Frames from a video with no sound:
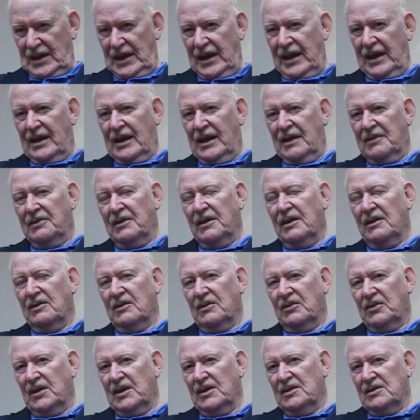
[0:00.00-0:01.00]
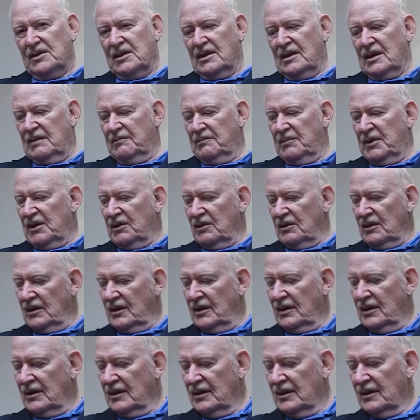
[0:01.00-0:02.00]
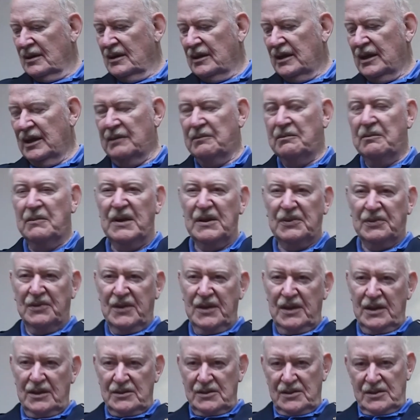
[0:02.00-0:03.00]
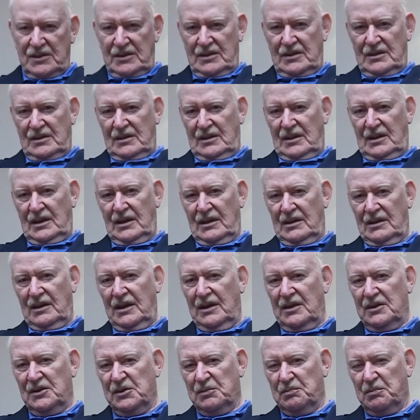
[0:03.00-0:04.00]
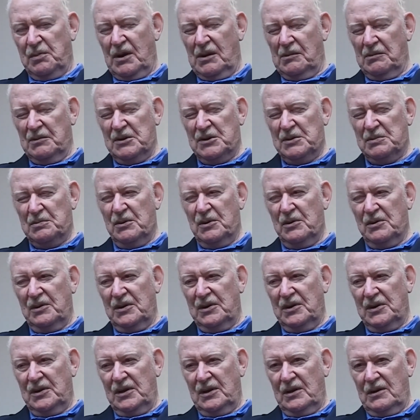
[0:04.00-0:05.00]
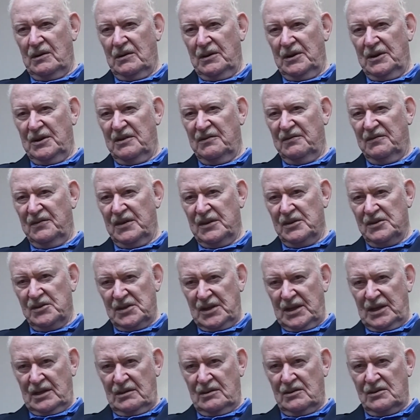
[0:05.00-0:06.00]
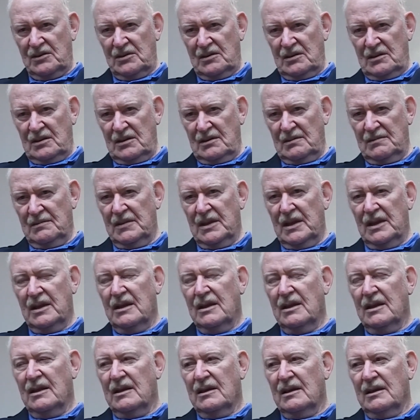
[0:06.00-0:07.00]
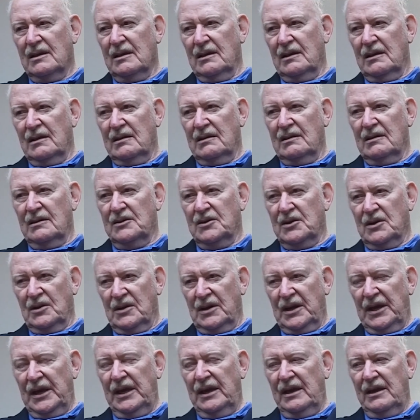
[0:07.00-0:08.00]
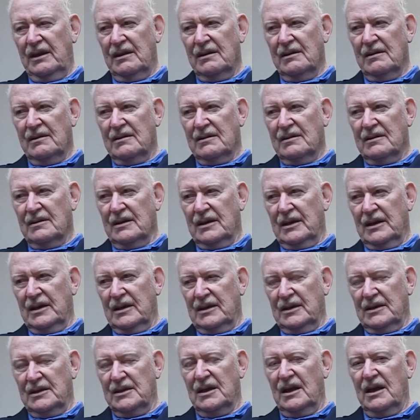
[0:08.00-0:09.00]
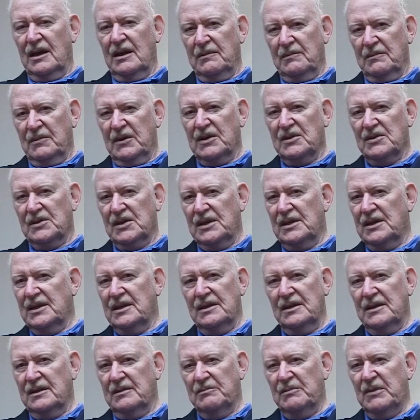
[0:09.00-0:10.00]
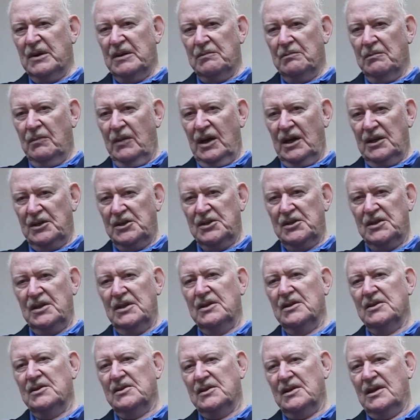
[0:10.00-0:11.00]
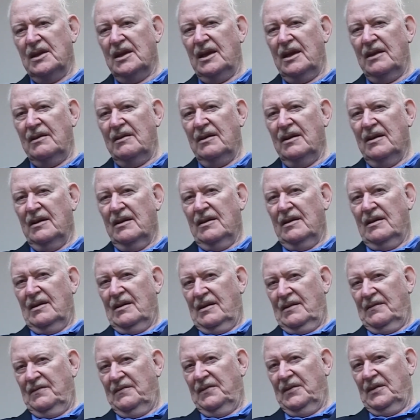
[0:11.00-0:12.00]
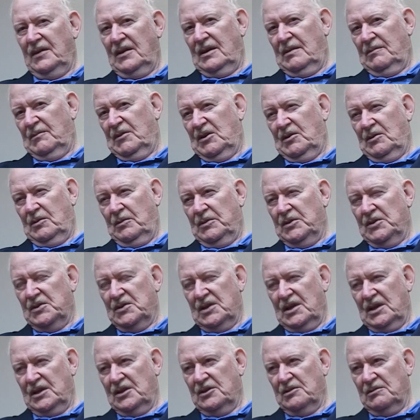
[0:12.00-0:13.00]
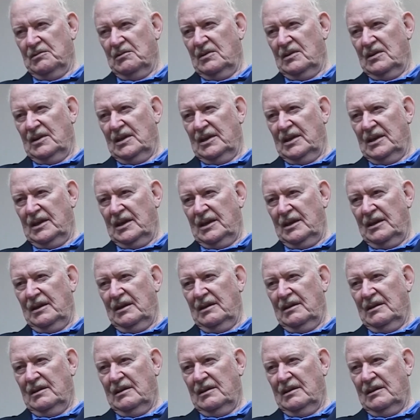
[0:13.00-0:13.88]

And I think that they said, I better admit this. And they had probably spoken to the Area Defense Council attorney ahead of time, because they didn't admit much. They just said, I feel I'm a homosexual, and